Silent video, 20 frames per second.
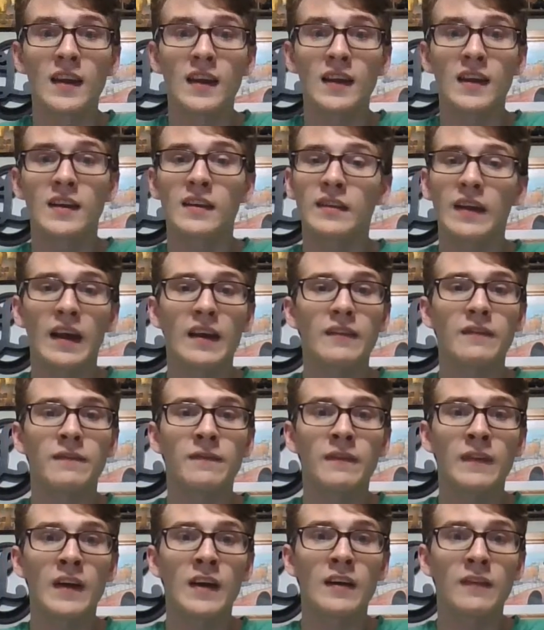He's had
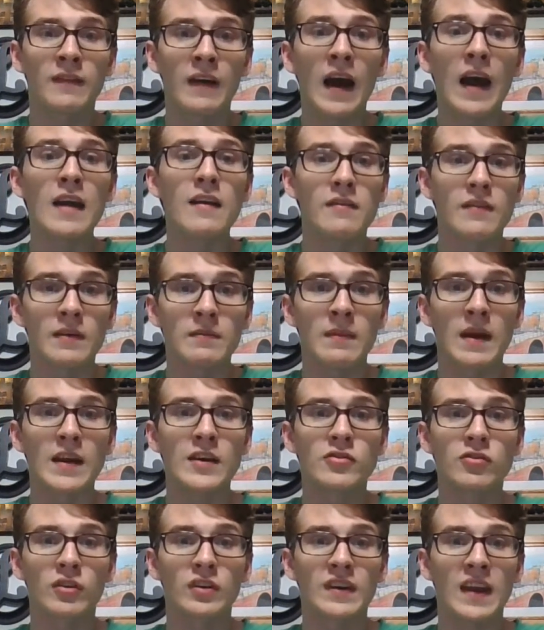5
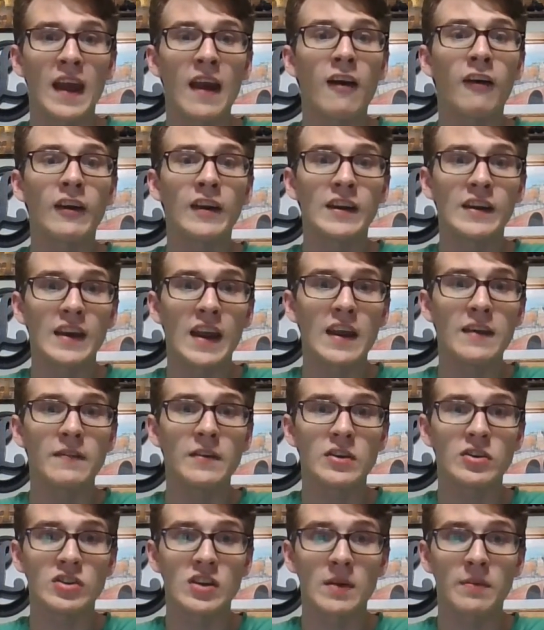major Italian
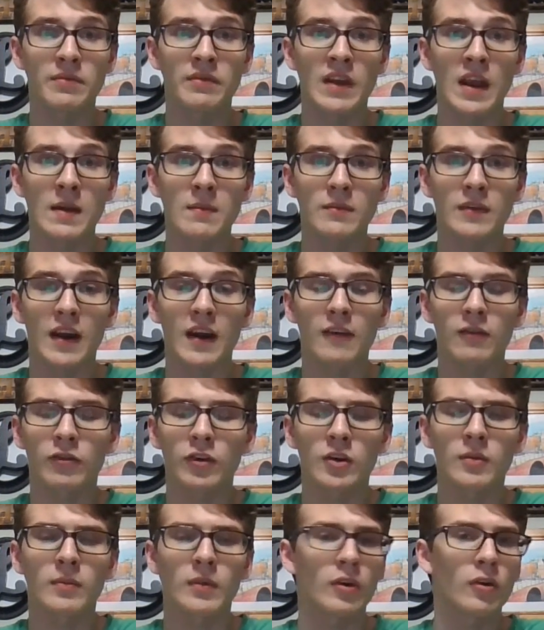Navy ships named
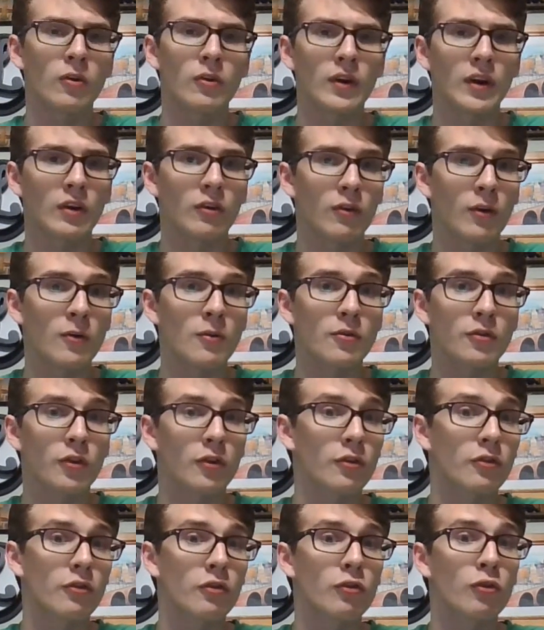after him, including
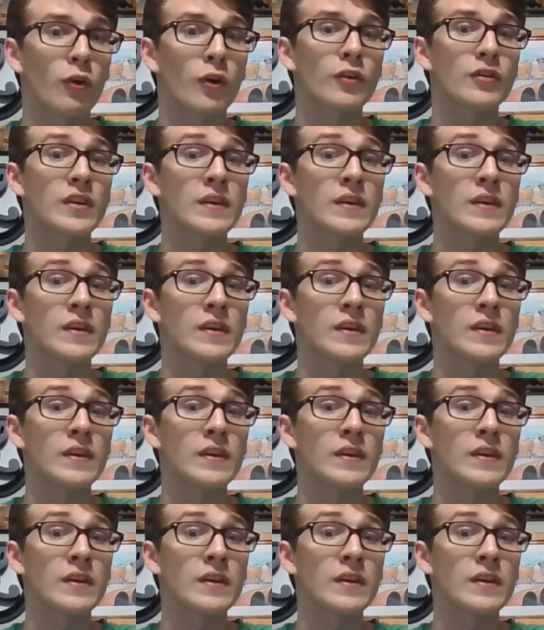cruisers, destroyers,